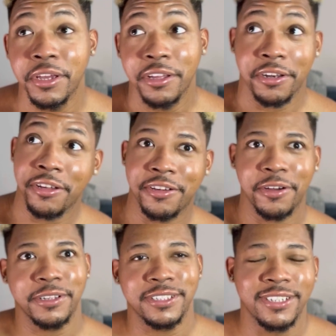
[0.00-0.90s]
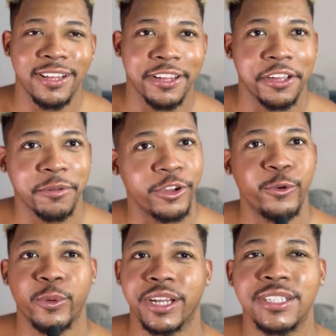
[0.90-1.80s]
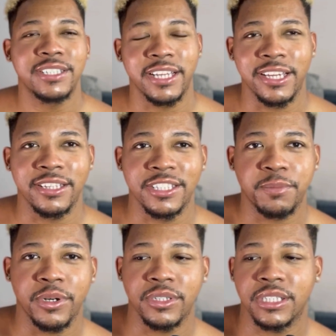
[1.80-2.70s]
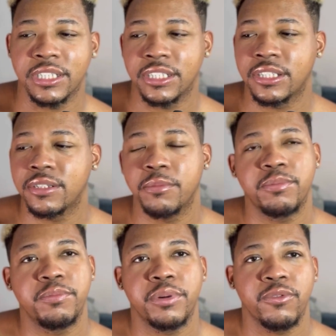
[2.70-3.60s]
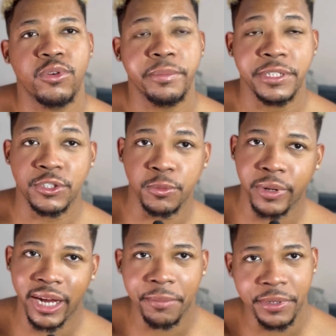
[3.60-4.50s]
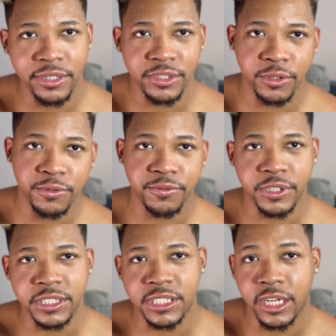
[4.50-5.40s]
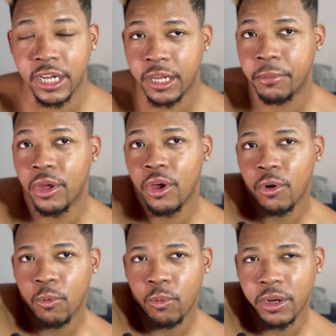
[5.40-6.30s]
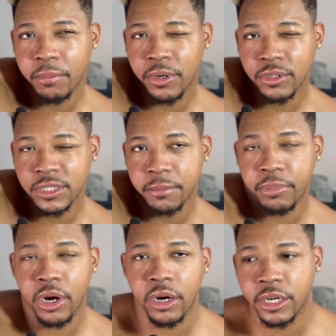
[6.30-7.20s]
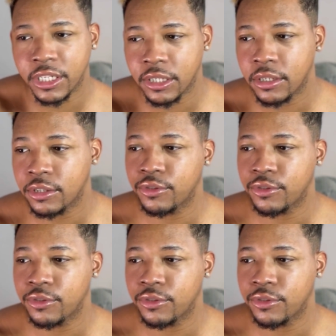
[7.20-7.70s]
Nico, there's not like a good way to say it. This person is performing super happy adult fun time, one person party,